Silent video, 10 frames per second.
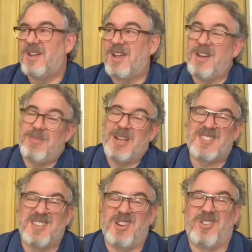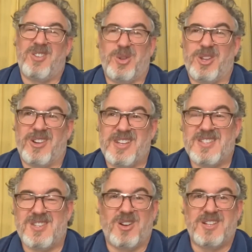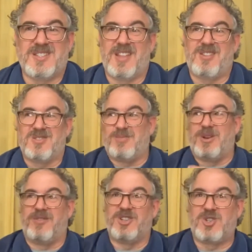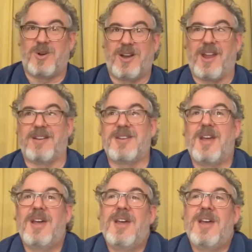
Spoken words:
and it makes the interview a little easier because then there's a bit of a shorthand.